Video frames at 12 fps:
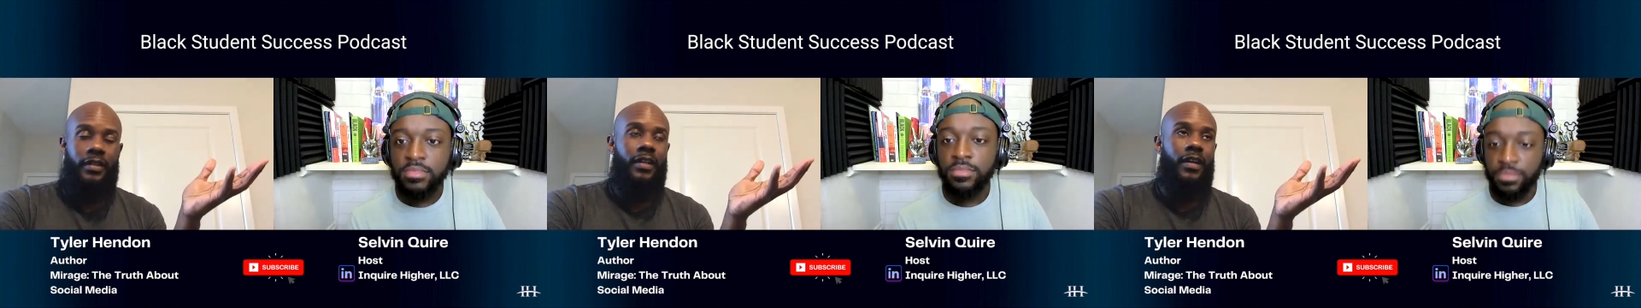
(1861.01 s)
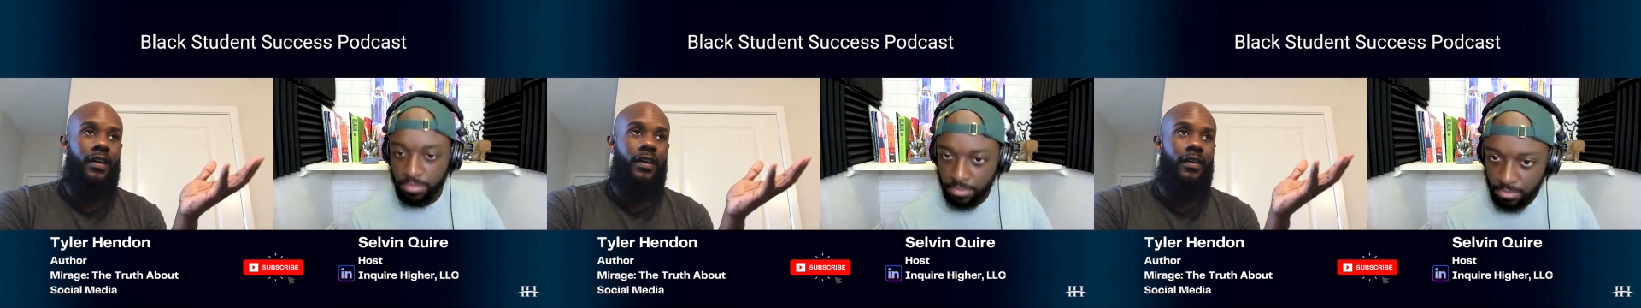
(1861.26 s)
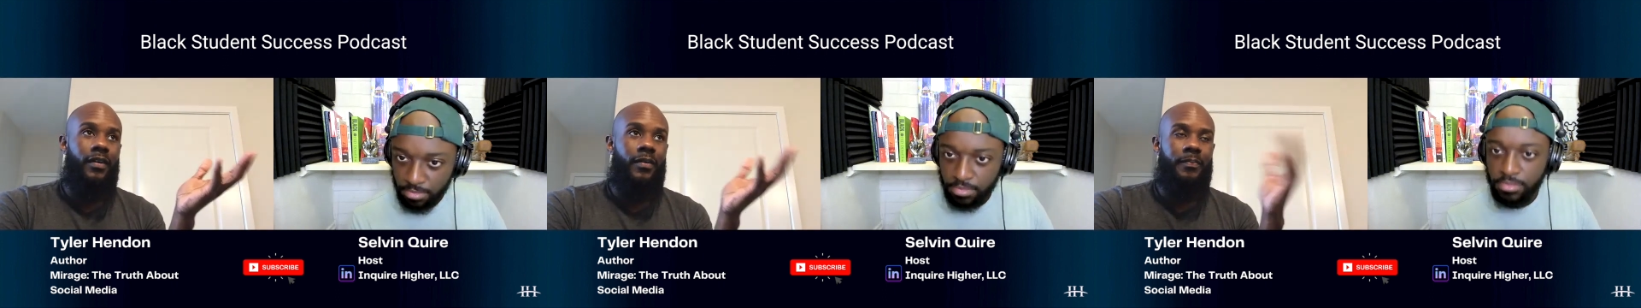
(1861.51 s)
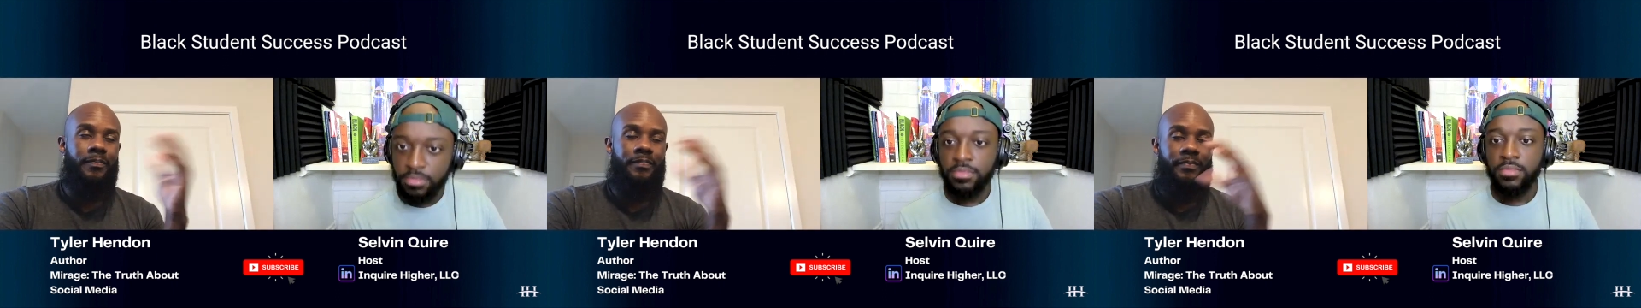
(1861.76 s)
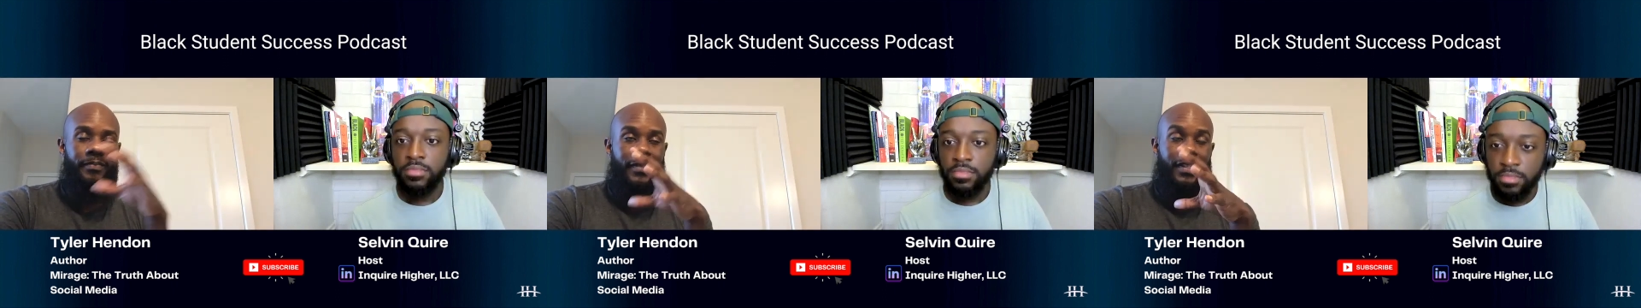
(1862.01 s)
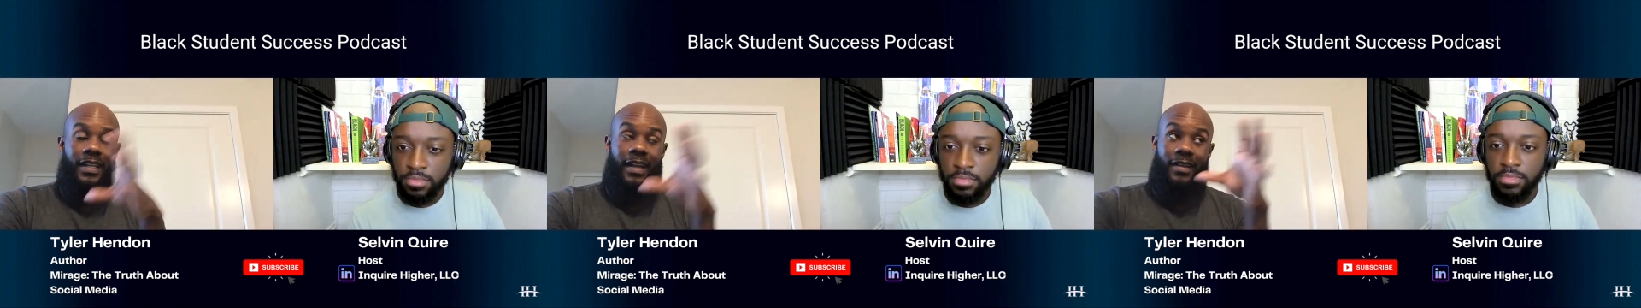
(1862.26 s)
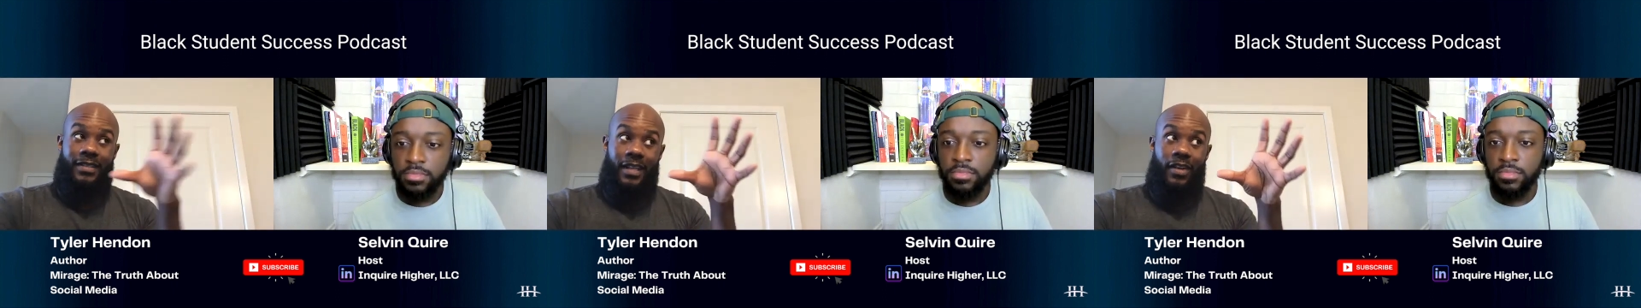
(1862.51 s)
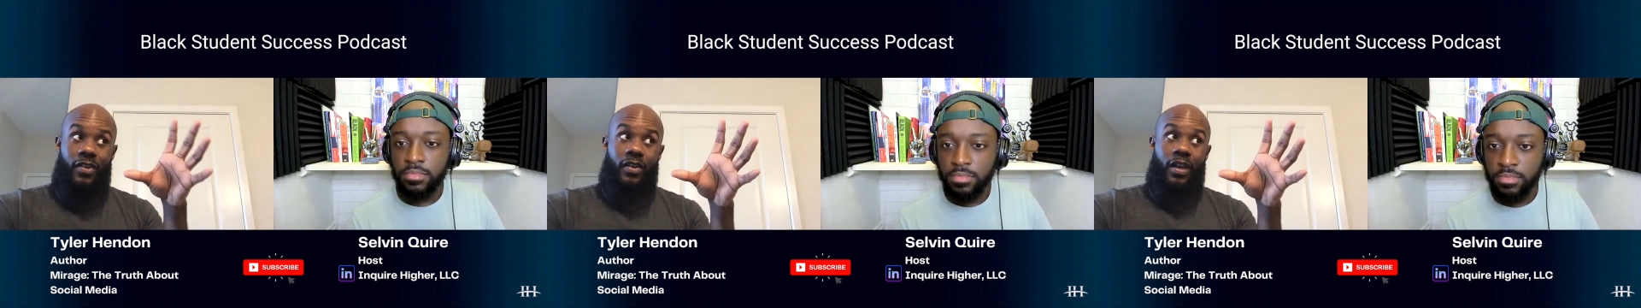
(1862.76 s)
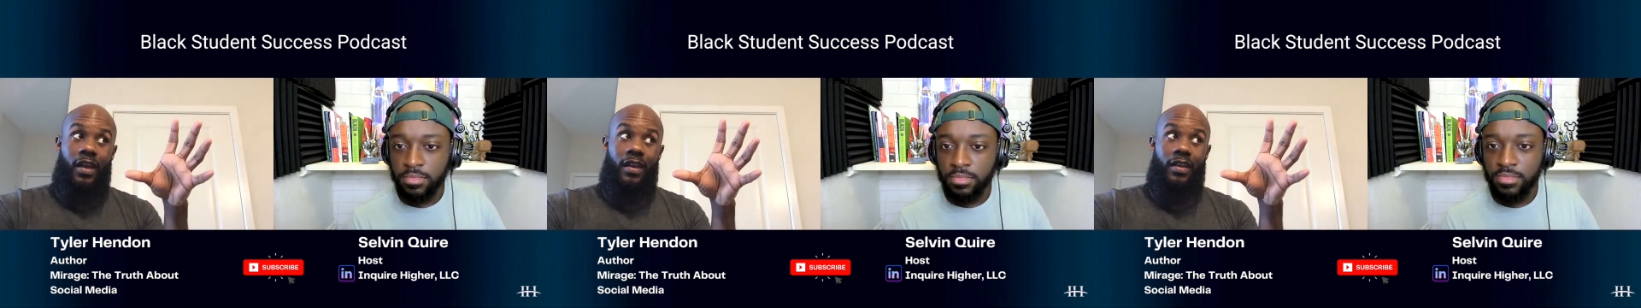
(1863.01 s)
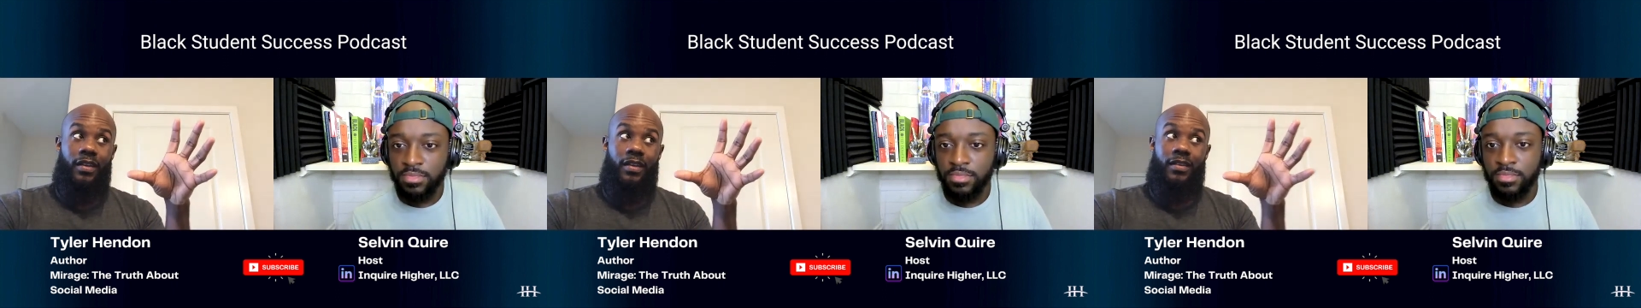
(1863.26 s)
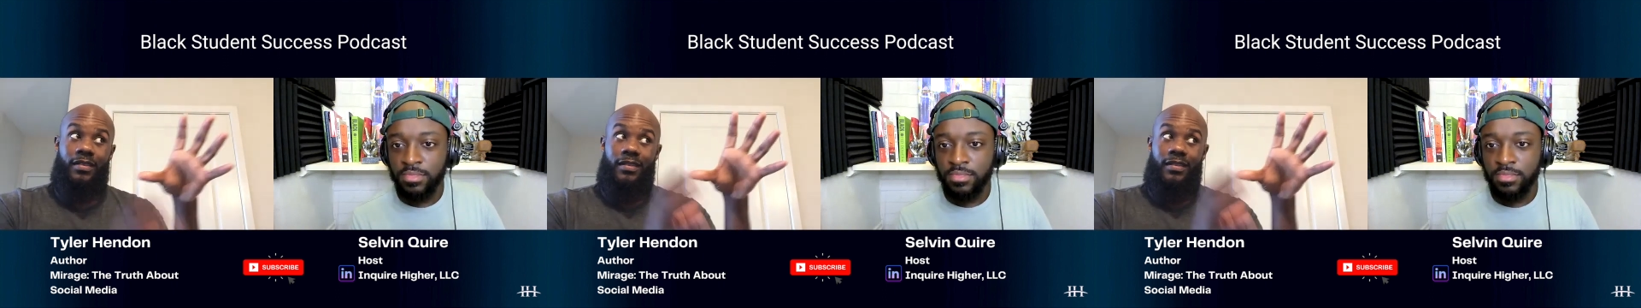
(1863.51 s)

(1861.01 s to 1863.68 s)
Speaker 1: Um, and I said, okay,